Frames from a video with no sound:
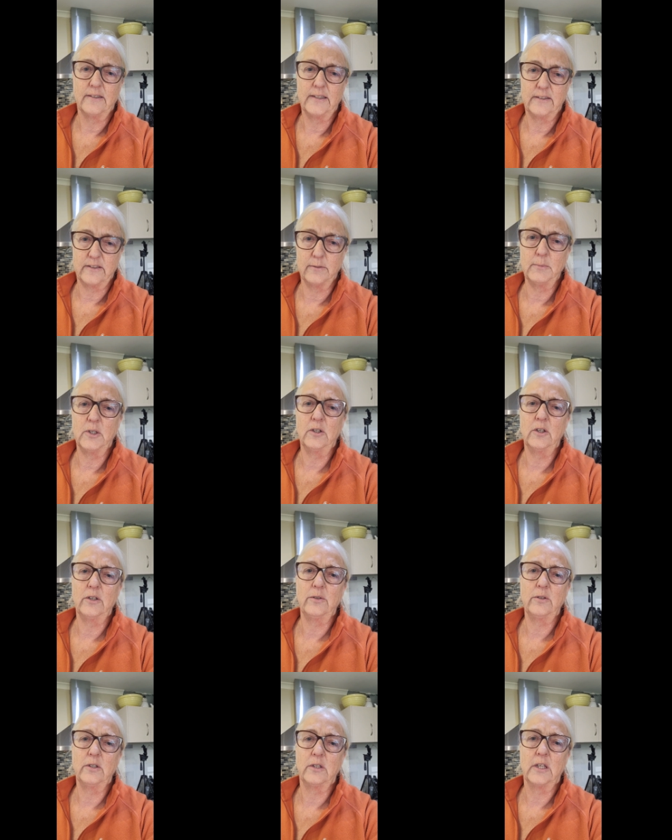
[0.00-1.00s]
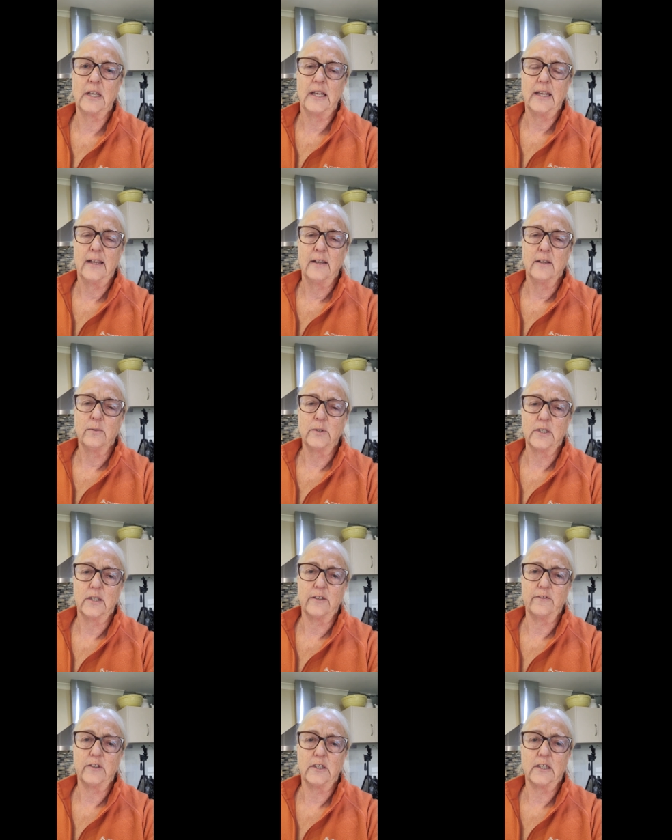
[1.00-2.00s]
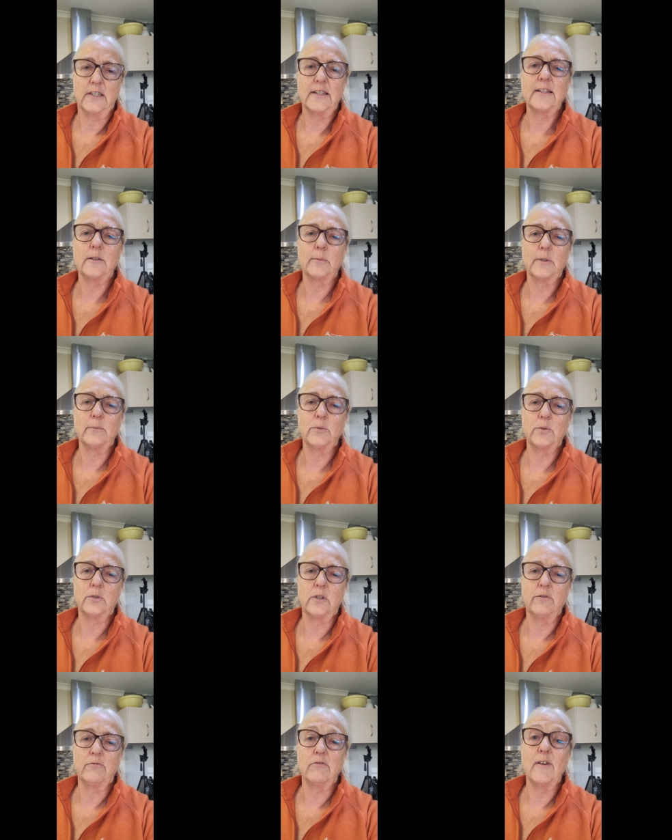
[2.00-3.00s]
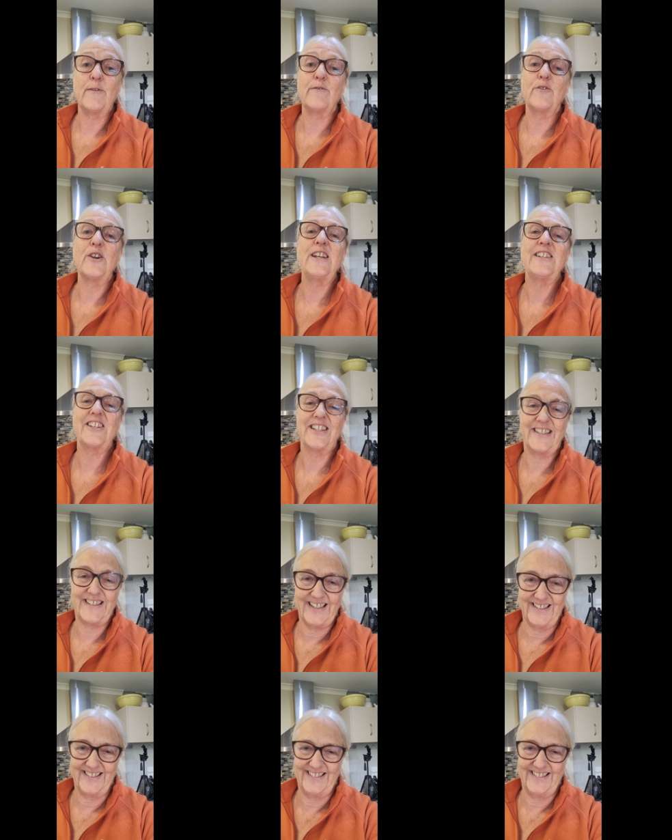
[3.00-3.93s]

tomorrow when I feel a little bit more refreshed.